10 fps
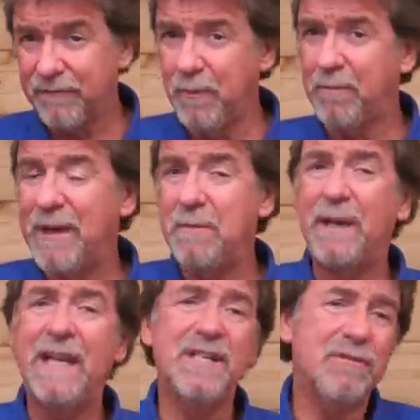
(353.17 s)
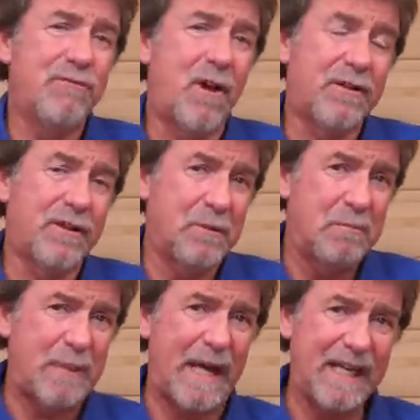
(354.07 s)
for BBs rather
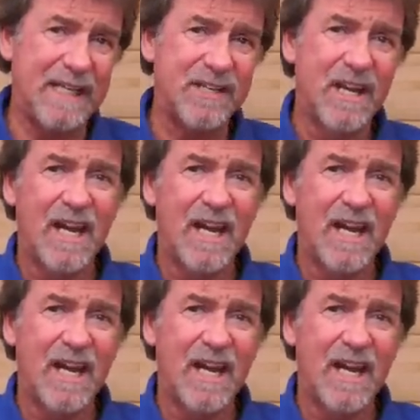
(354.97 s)
than pellets,